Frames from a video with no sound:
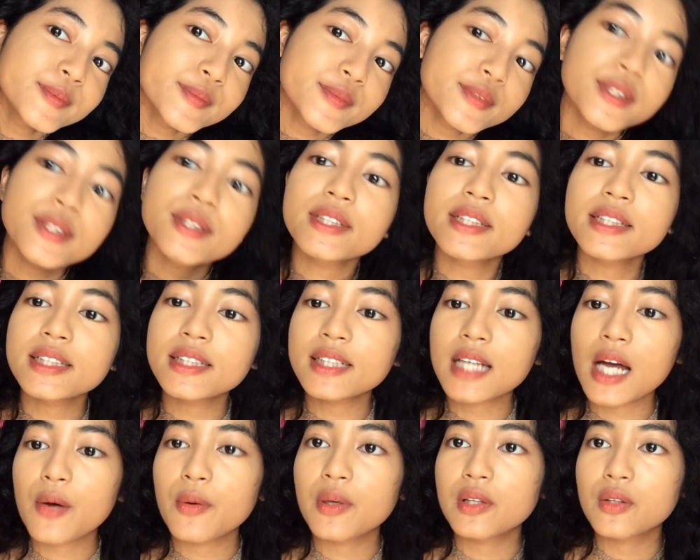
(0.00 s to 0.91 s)
So this is
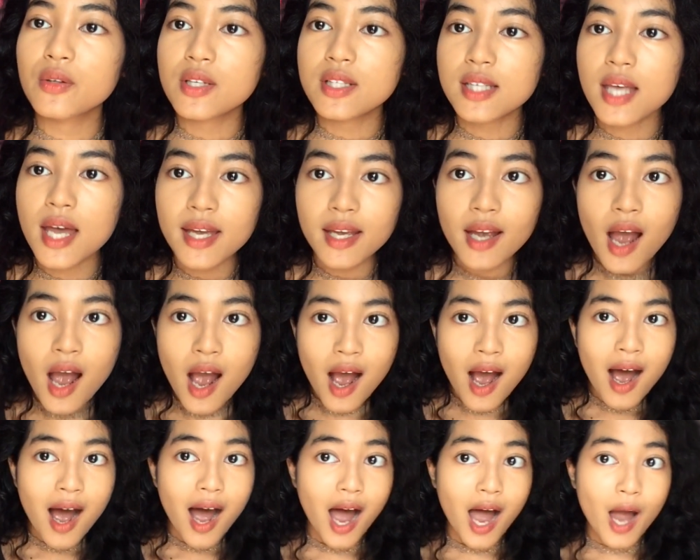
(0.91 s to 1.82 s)
how it looks like.
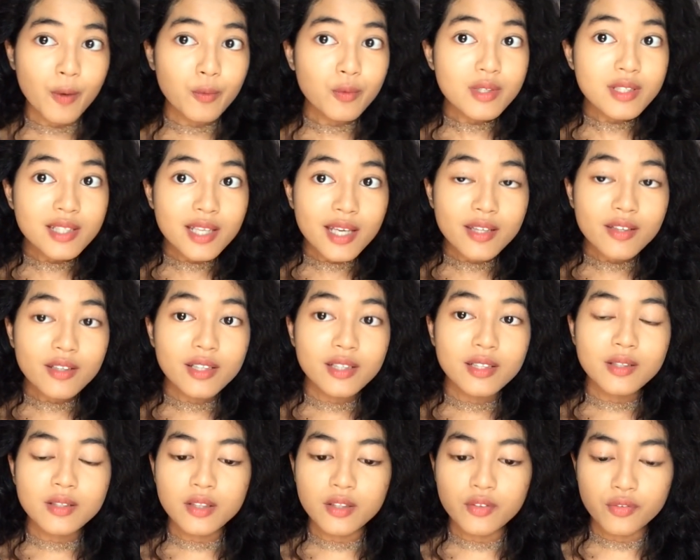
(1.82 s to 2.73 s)
I would say
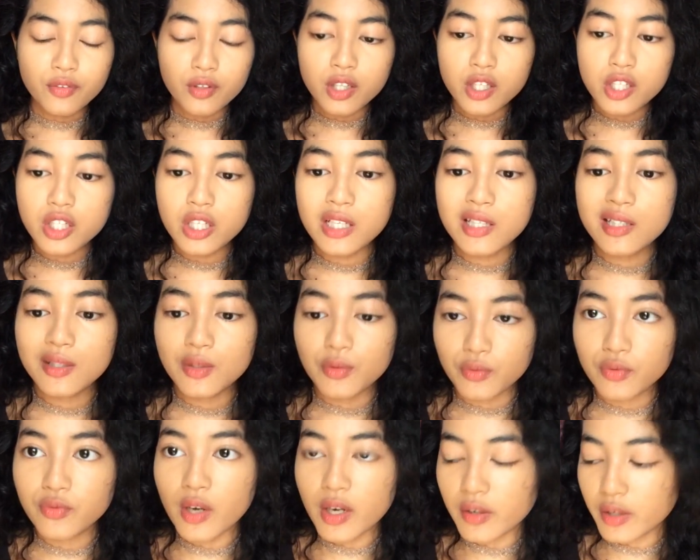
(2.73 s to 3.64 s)
that the finish is
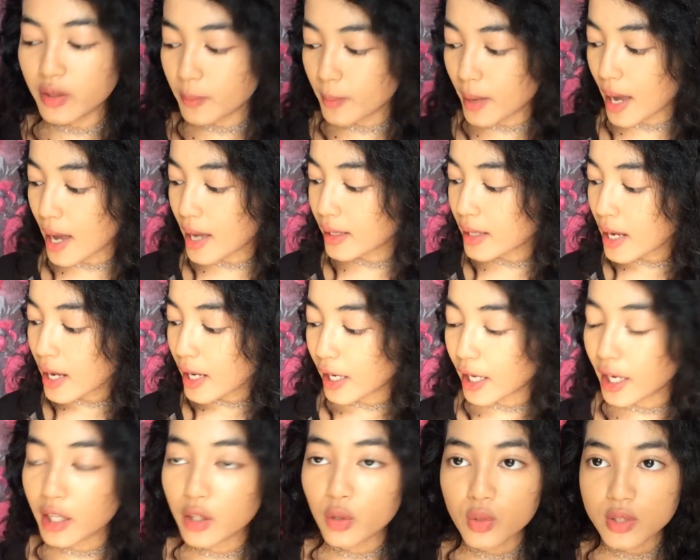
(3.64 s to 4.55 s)
very matte.
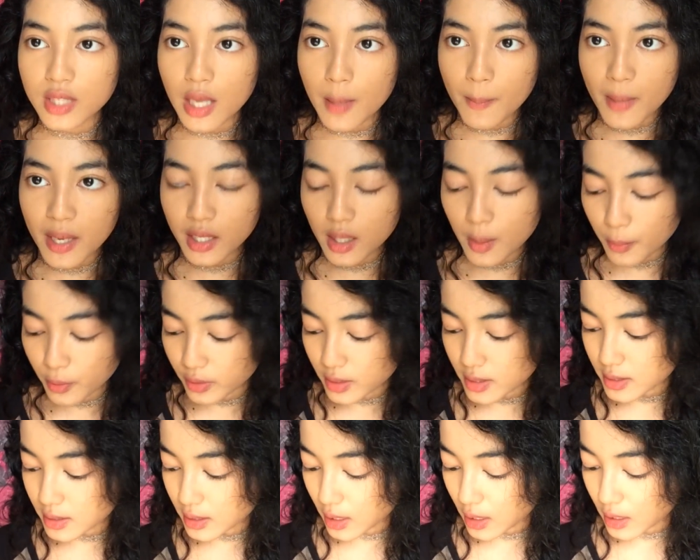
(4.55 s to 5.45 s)
It looks like makeup on
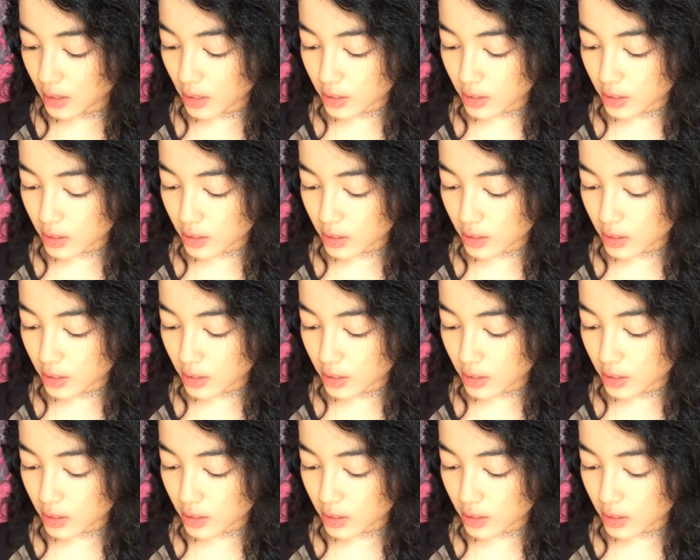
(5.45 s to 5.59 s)
the skin.